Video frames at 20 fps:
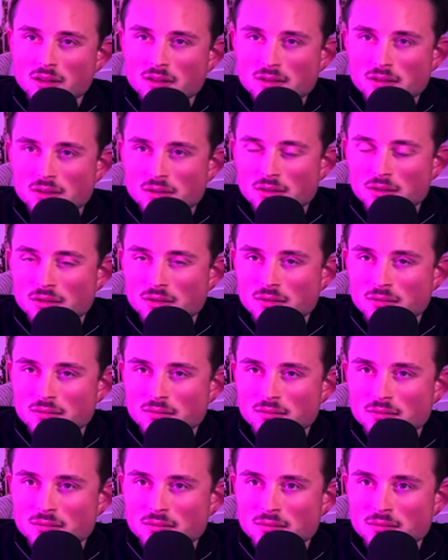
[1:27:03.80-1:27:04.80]
to
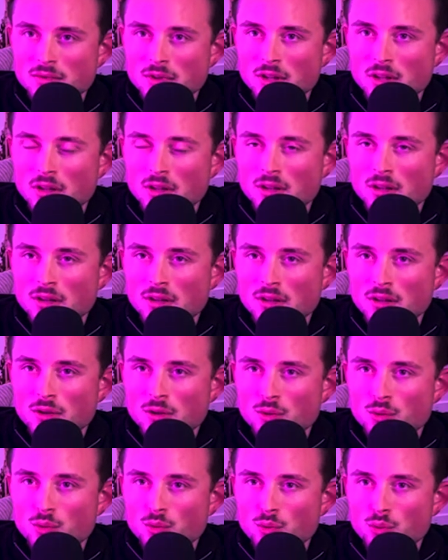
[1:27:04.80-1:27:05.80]

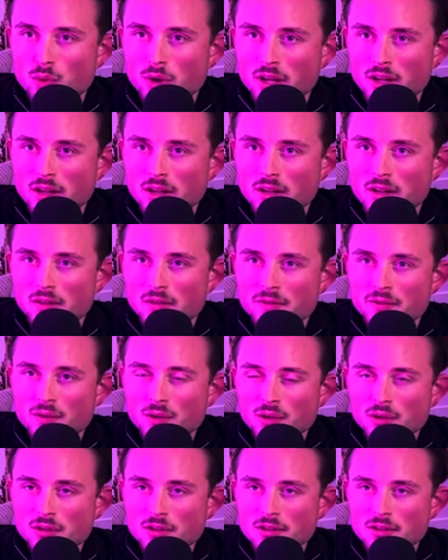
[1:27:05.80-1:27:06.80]
really
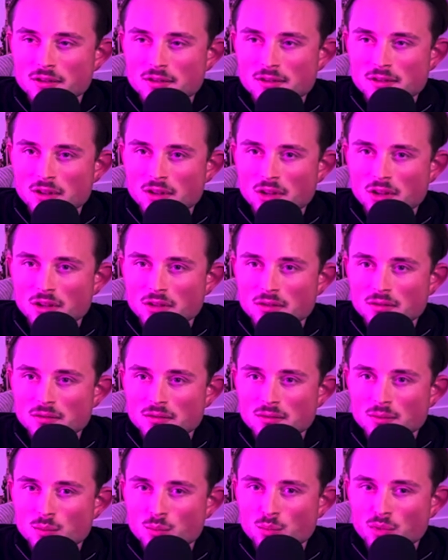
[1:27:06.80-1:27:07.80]
focus
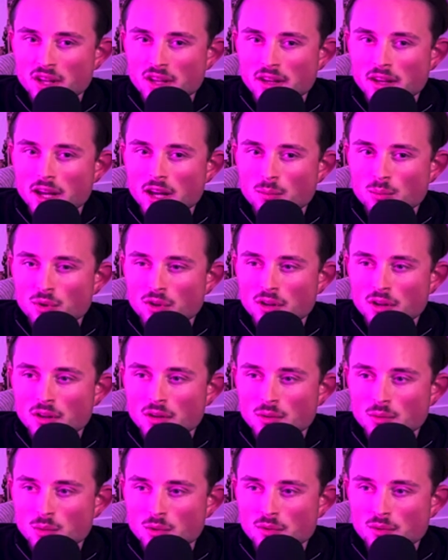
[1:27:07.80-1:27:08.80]
on being happy
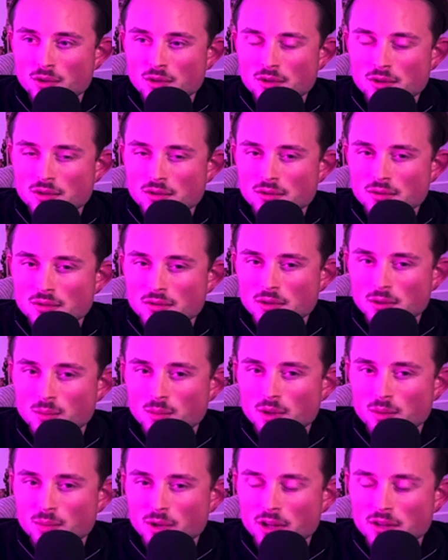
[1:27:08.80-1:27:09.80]
with what you do and
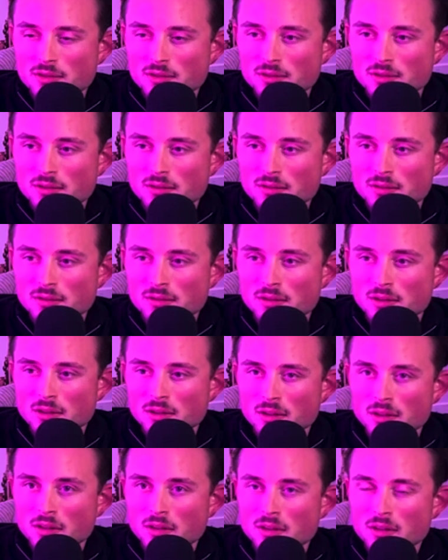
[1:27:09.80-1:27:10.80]
being passionate,
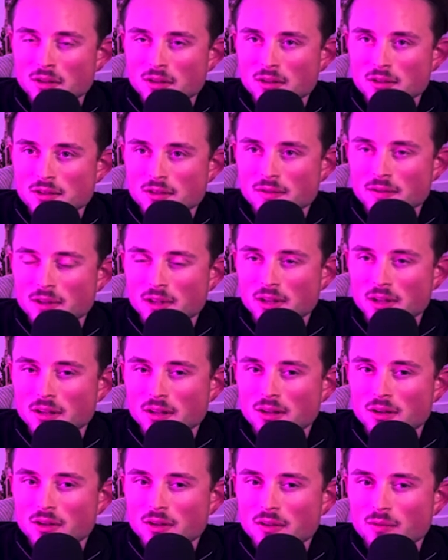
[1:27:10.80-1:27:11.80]
because I feel like a
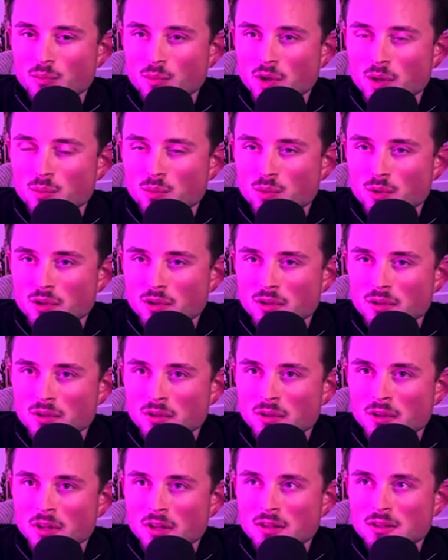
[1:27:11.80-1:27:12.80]
lot of people
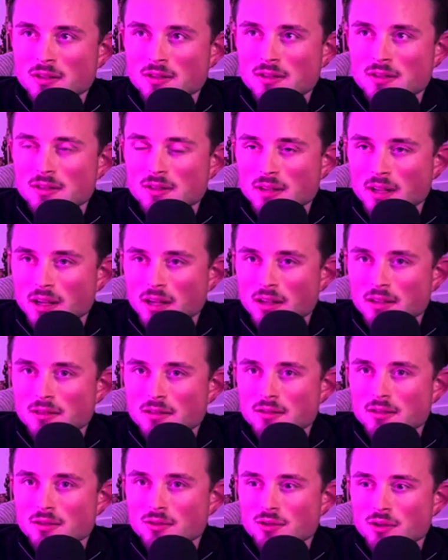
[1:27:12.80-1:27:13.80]
start
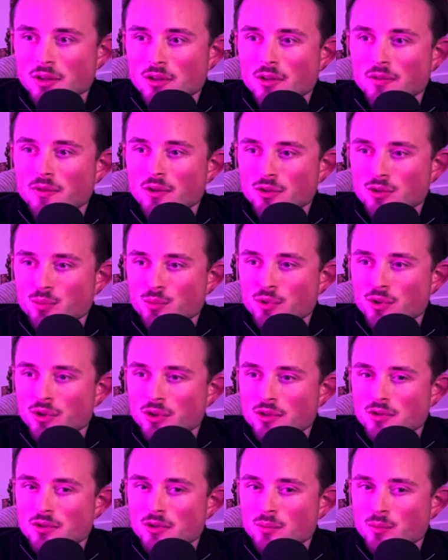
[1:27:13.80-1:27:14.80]
the journey of
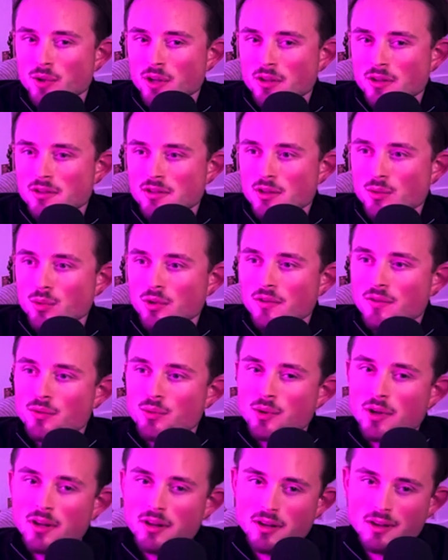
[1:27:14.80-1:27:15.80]
entrepreneurship because they want
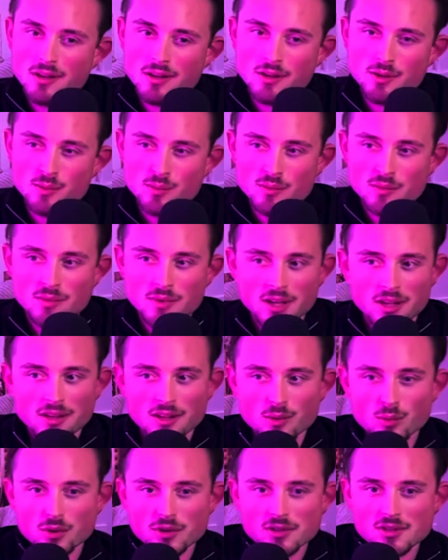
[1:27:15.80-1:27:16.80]
freedom and
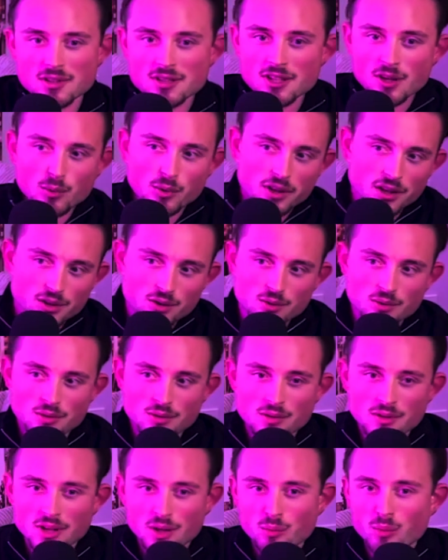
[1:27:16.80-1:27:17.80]
they want to decide what they
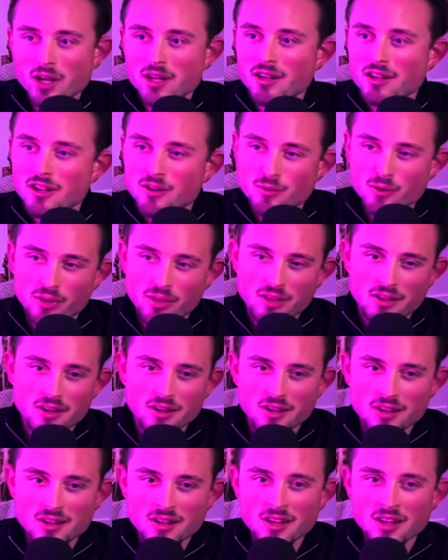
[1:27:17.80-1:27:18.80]
do and money and
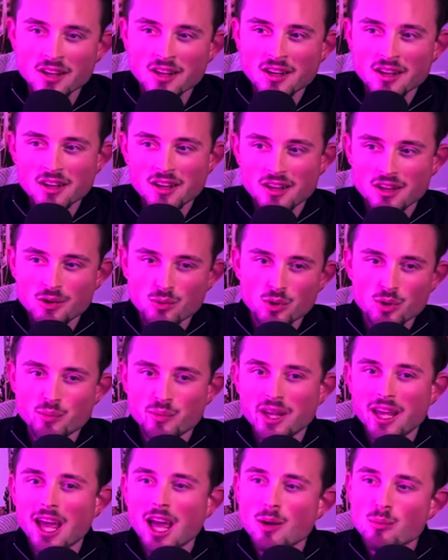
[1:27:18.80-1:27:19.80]
everything, and they want to
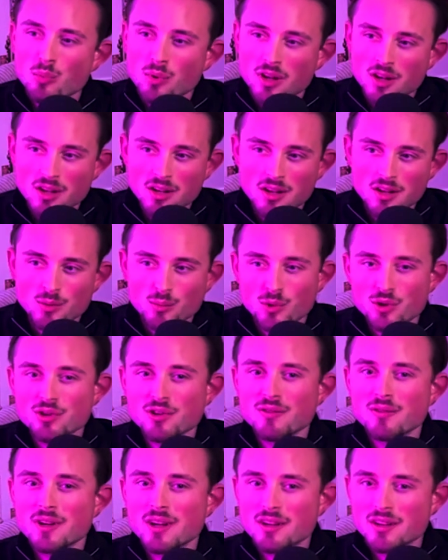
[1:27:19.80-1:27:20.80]
be happy and
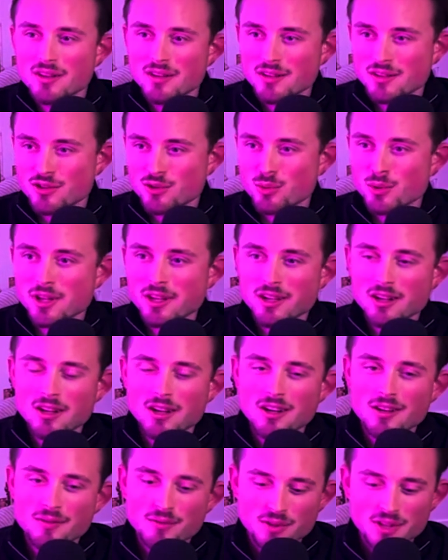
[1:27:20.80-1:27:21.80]
motivated and do what they
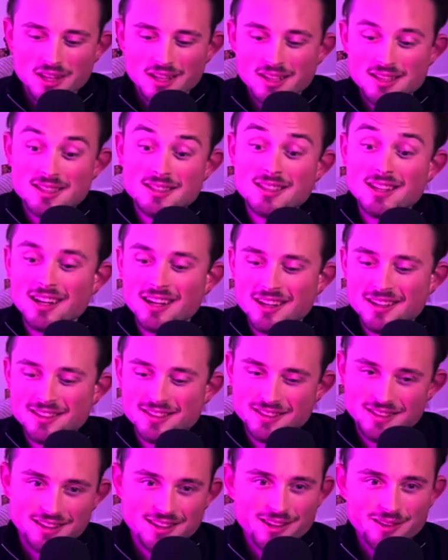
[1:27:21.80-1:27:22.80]
love. Then they
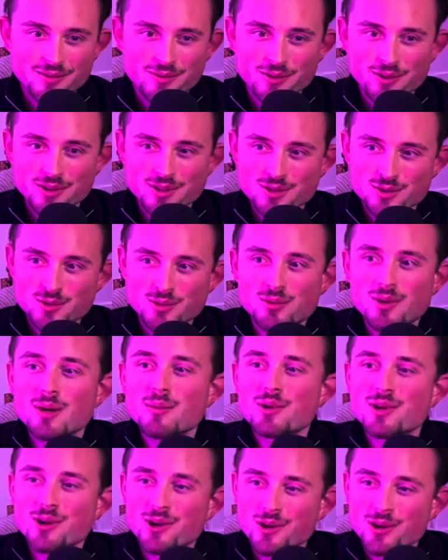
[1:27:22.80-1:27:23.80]
start, then they fall into a
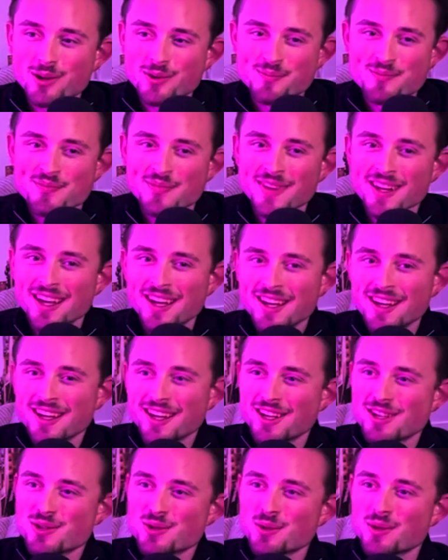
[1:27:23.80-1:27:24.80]
rabbit hole,
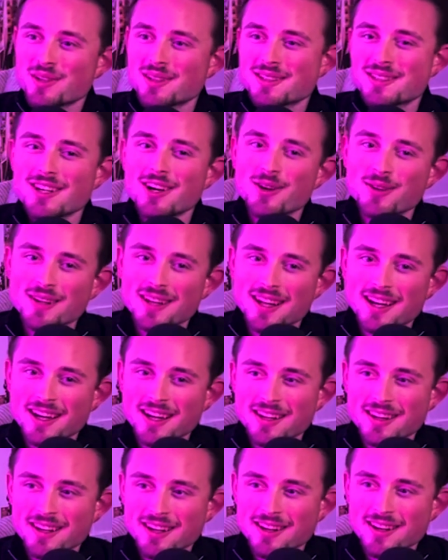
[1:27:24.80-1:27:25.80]
and 2 years down the
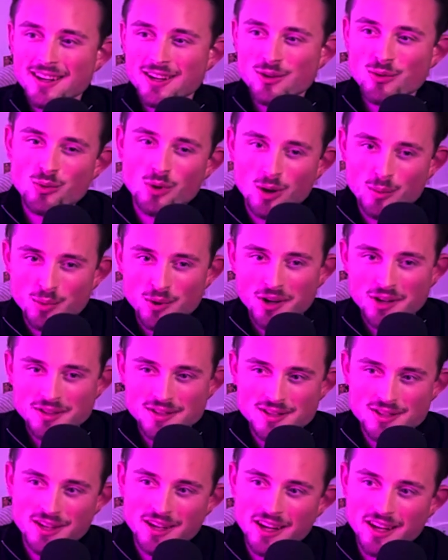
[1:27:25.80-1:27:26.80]
line they're like
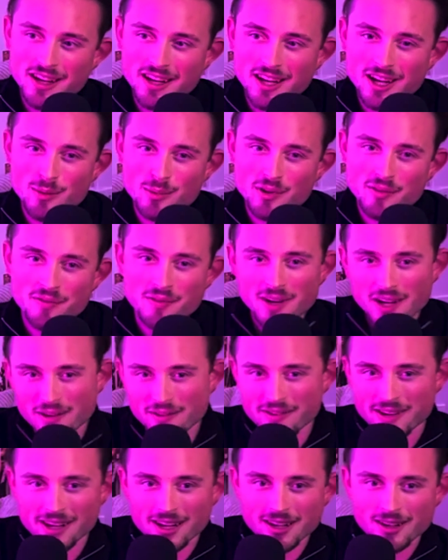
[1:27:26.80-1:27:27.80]
robots getting up at
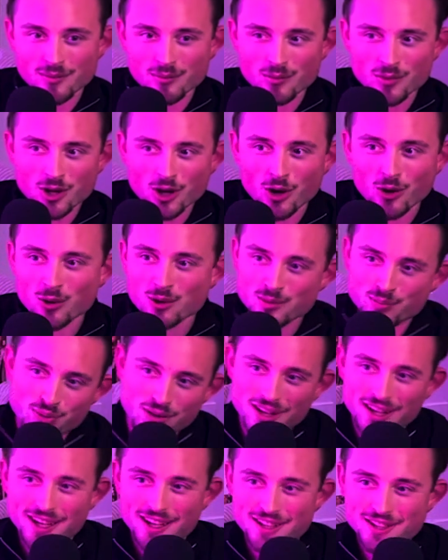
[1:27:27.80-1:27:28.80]
5 a.m, cold
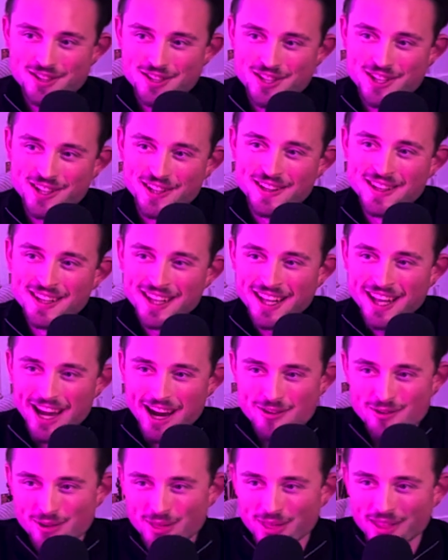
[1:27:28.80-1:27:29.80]
plunge.
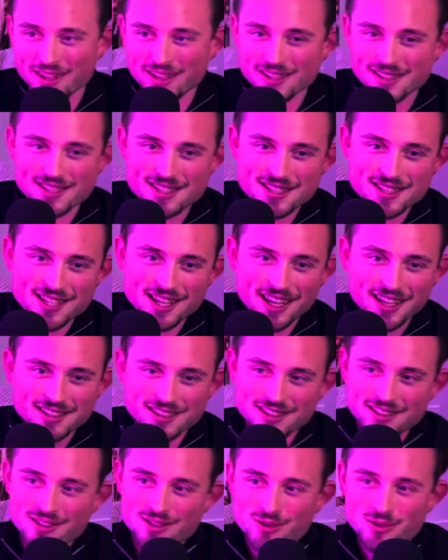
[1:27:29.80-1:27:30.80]
Everything is checked
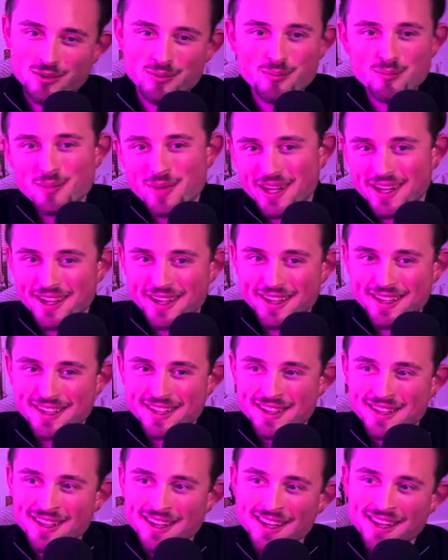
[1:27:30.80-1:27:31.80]
to a minute.
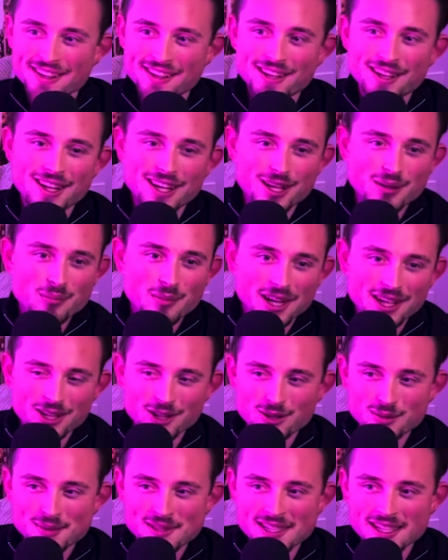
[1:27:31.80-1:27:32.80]
They're like money
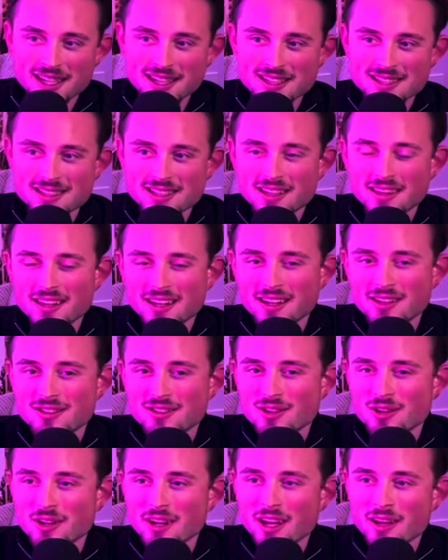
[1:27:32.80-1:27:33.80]
obsessed and they
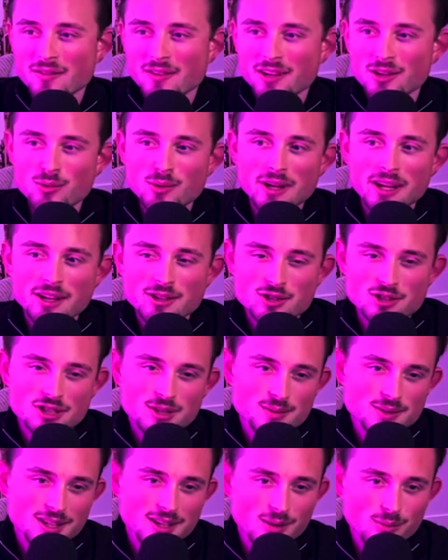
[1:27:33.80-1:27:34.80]
don't have any
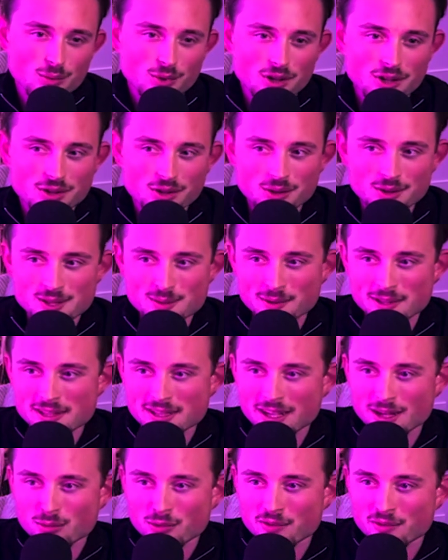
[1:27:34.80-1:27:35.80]
relationships anymore, don't spend
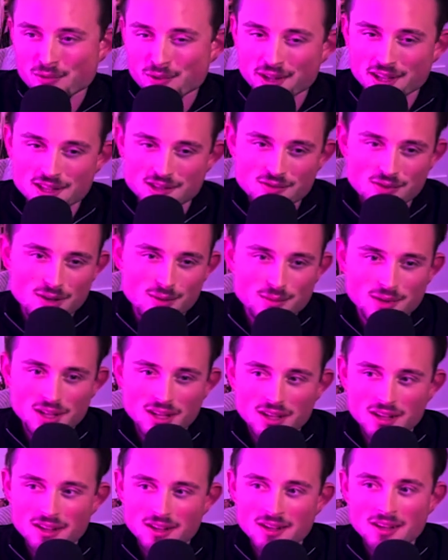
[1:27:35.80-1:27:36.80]
time with friends,
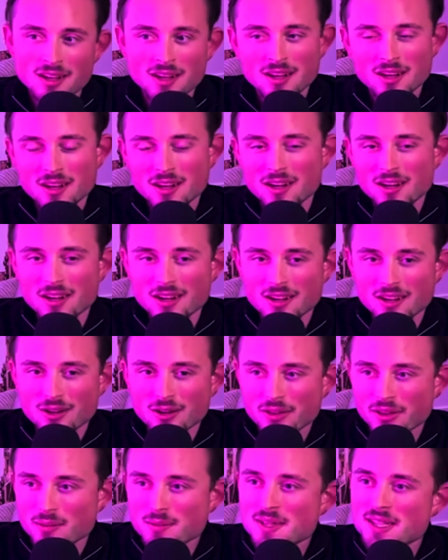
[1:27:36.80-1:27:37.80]
family, or
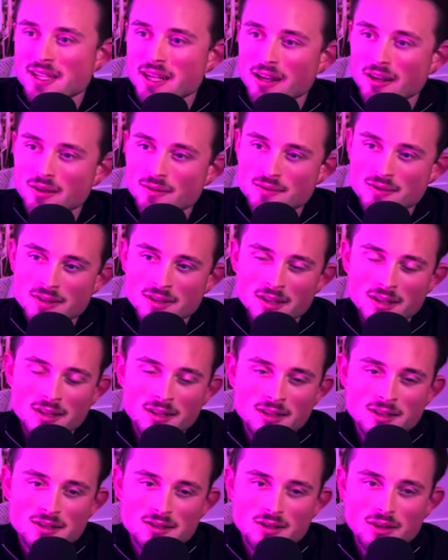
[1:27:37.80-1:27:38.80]
themselves.
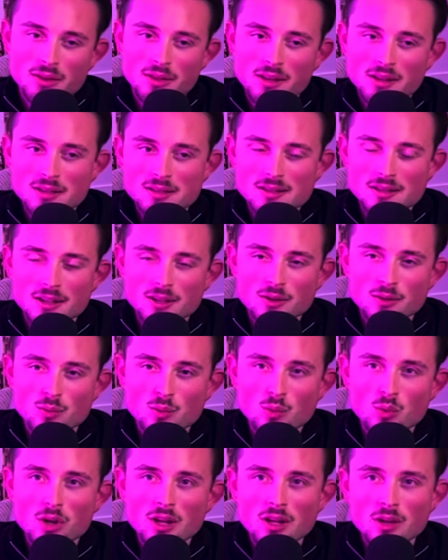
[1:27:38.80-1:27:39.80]
So I think it's like
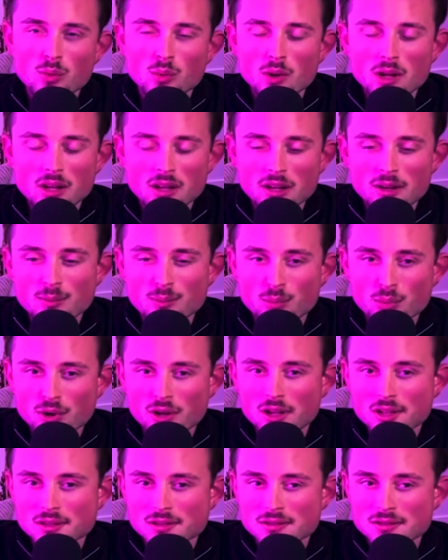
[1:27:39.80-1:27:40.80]
really, really
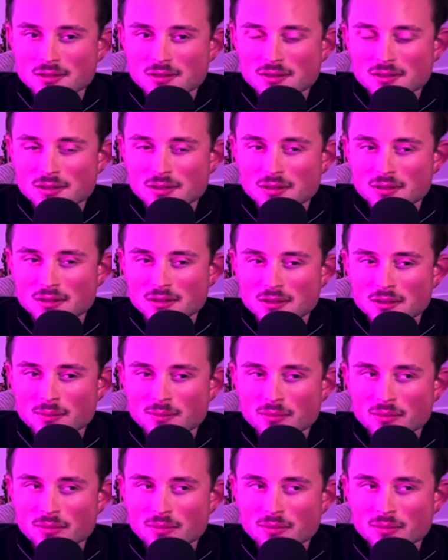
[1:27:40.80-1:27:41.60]
important to